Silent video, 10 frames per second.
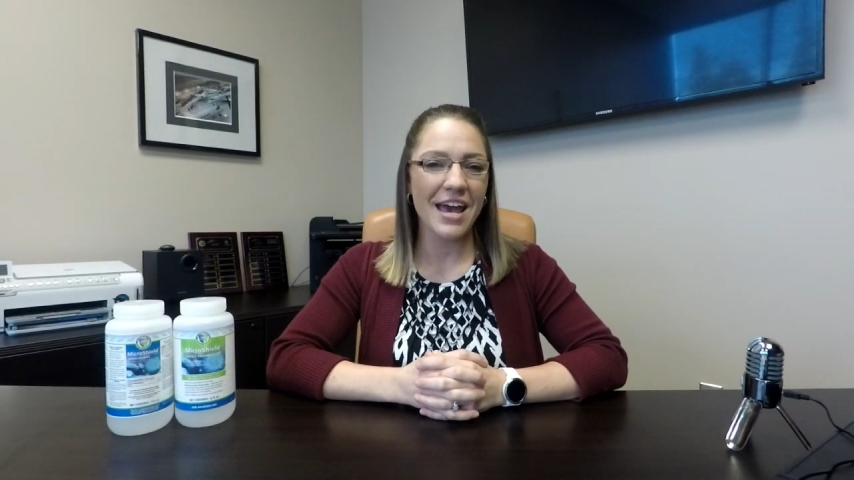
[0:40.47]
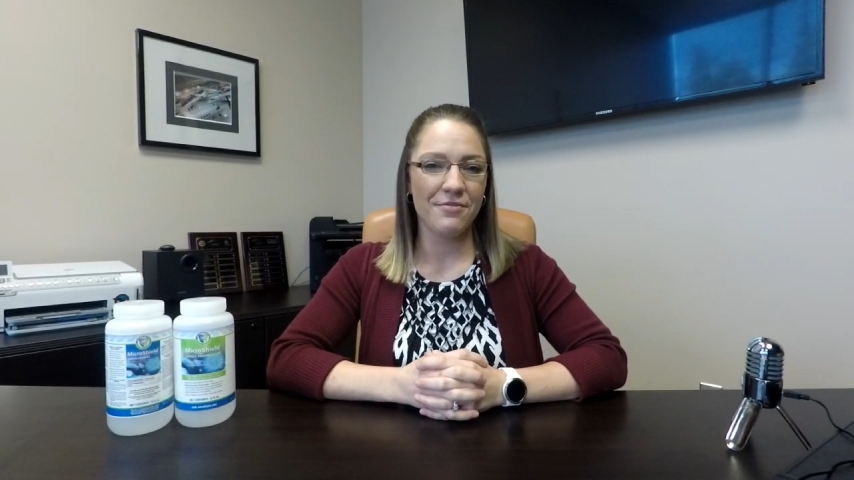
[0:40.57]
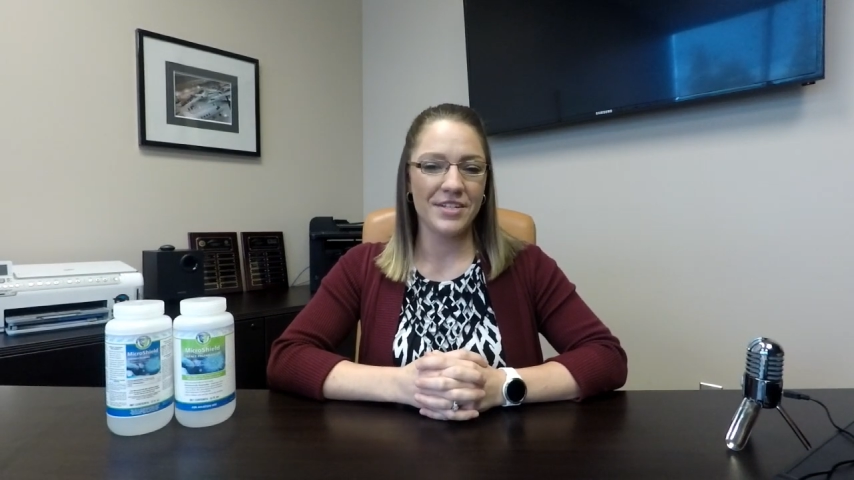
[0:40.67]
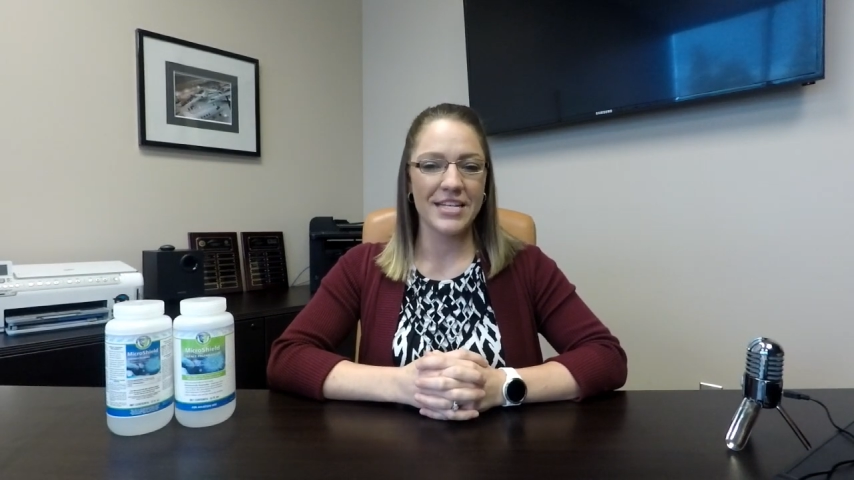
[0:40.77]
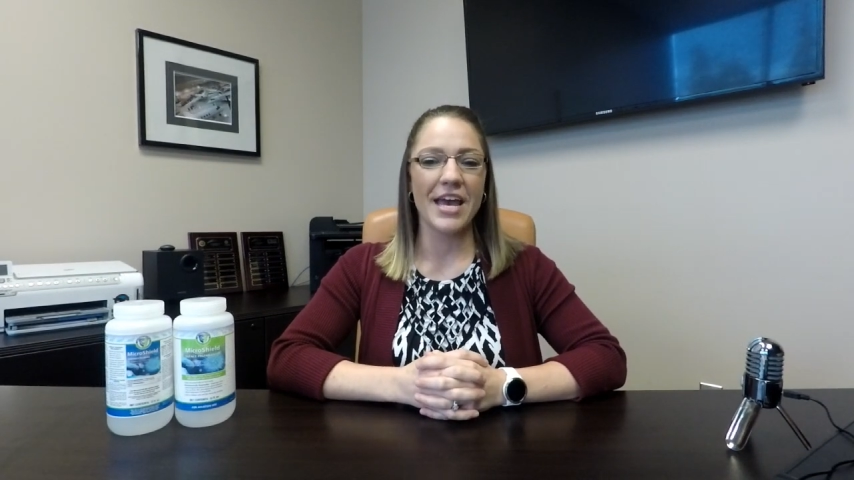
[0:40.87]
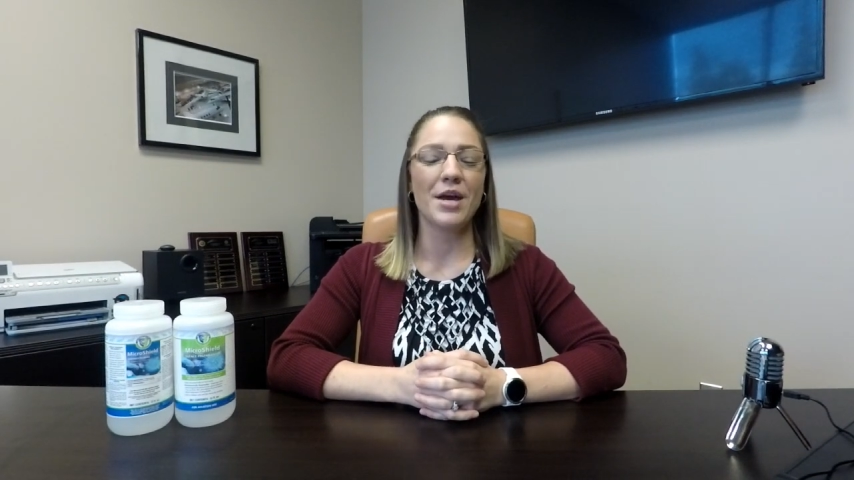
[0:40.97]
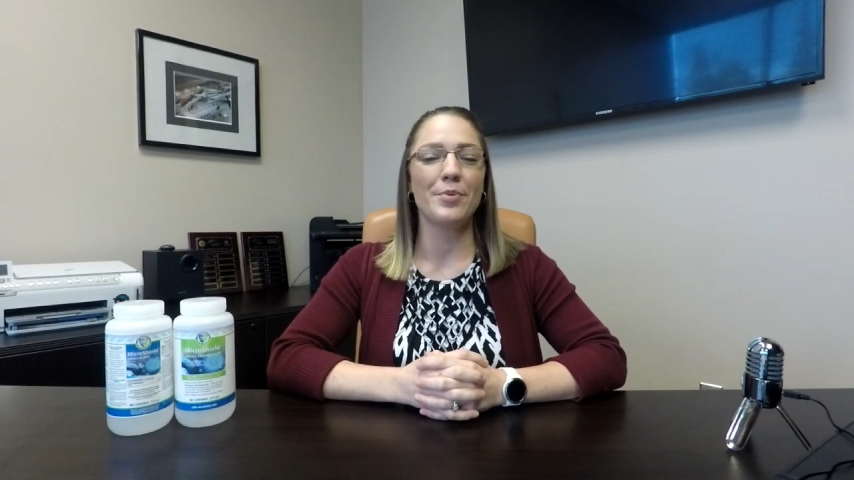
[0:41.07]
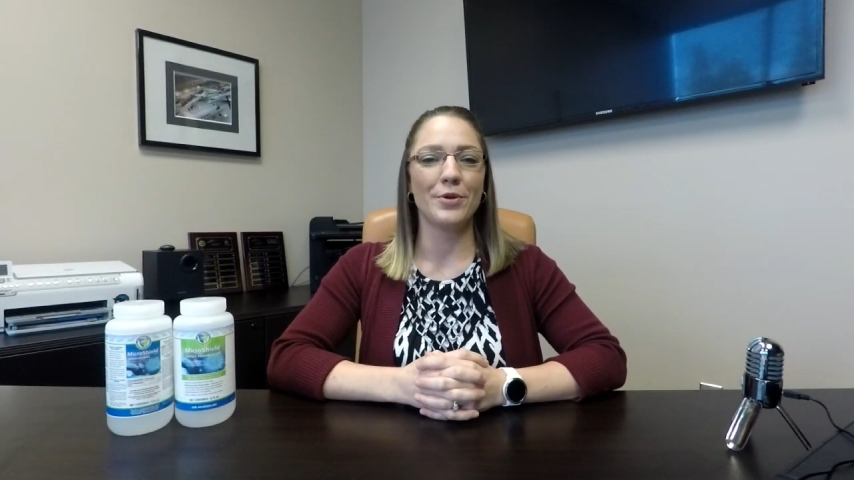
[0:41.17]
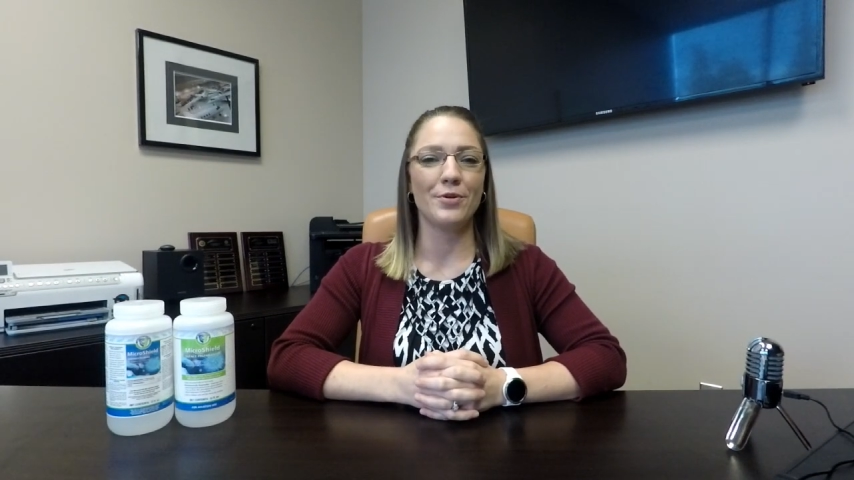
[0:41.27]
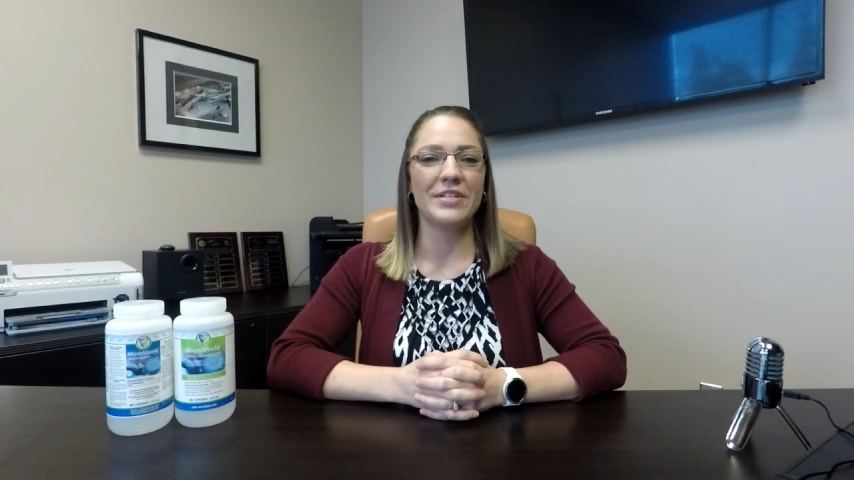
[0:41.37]
FDA
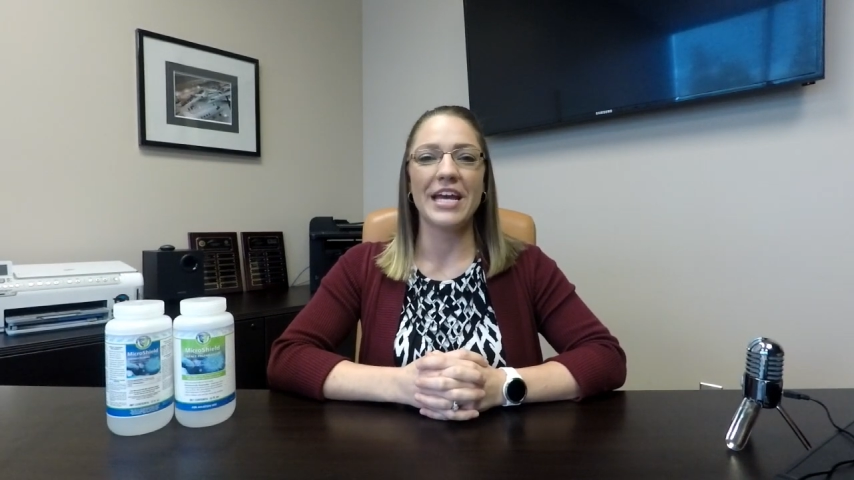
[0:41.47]
approved